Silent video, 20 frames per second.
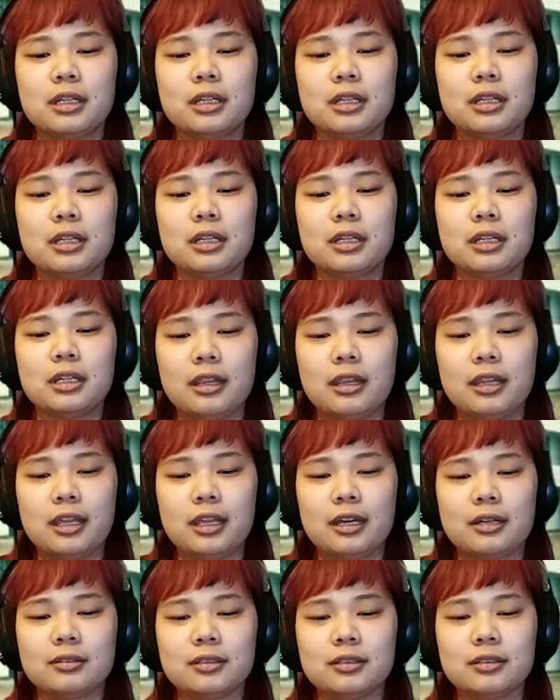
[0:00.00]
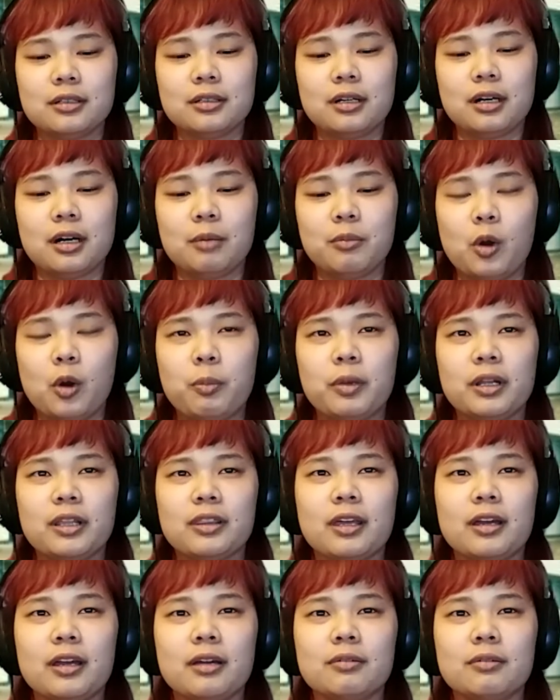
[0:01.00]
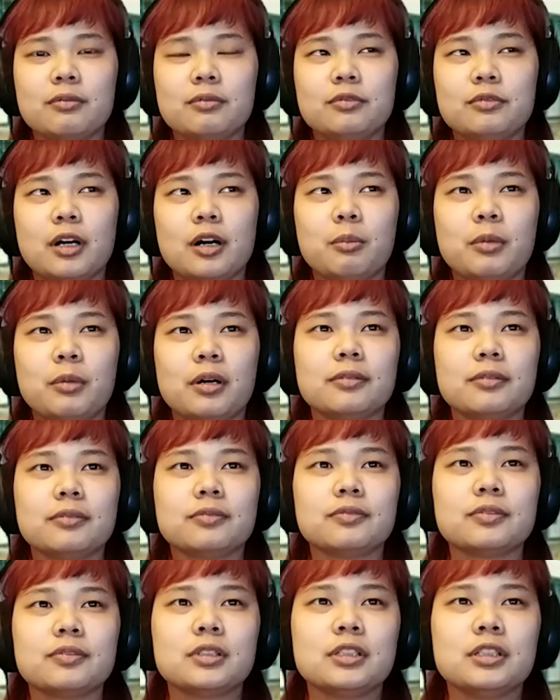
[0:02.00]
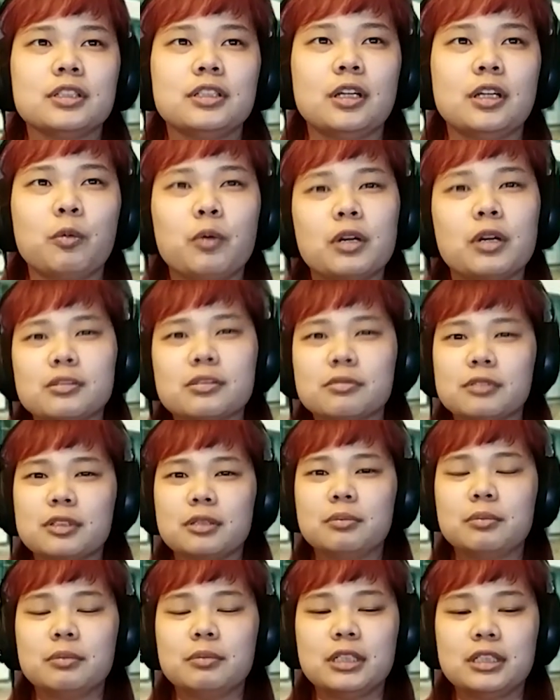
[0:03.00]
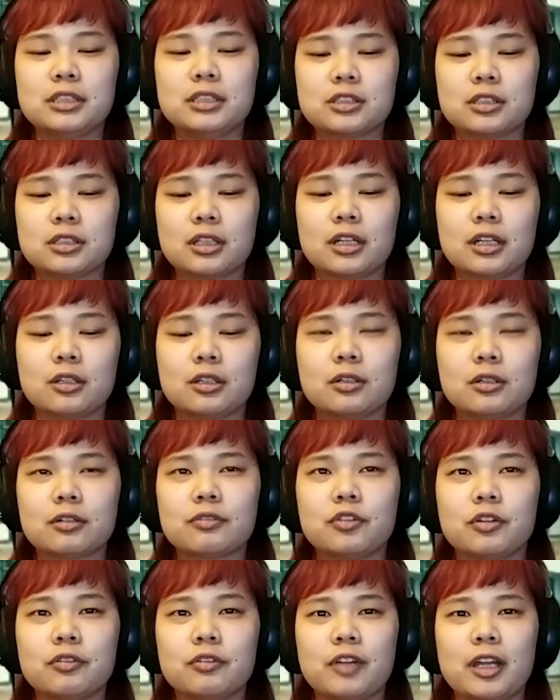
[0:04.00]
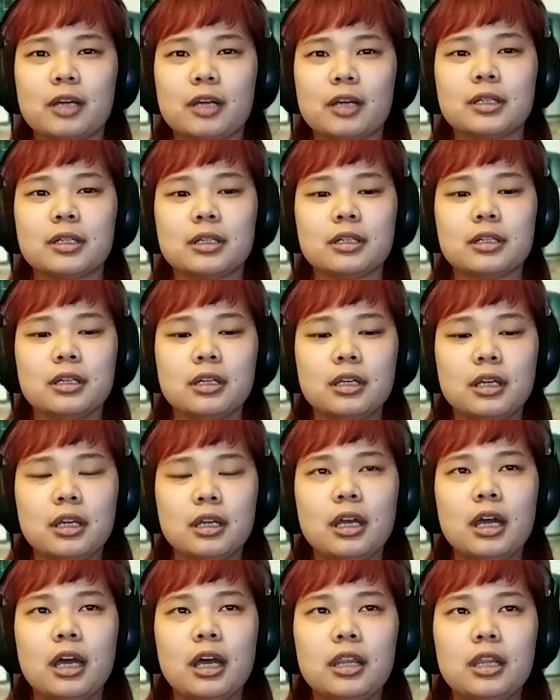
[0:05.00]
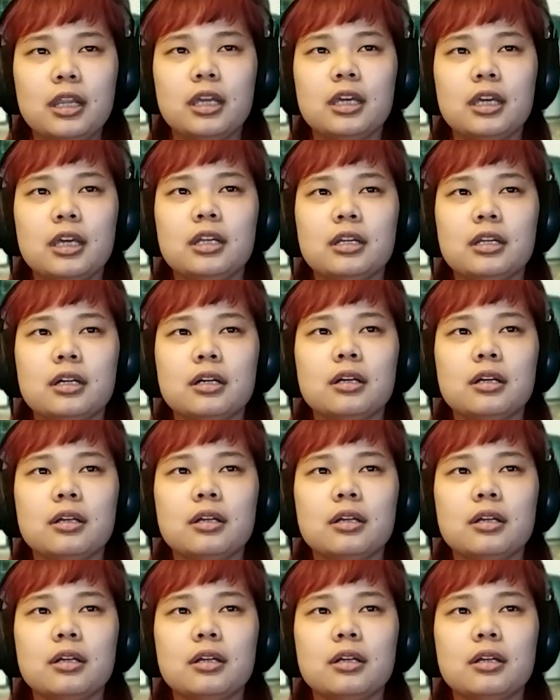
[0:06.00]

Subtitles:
in that opening that realm of, what does it really mean to like look for a family. And then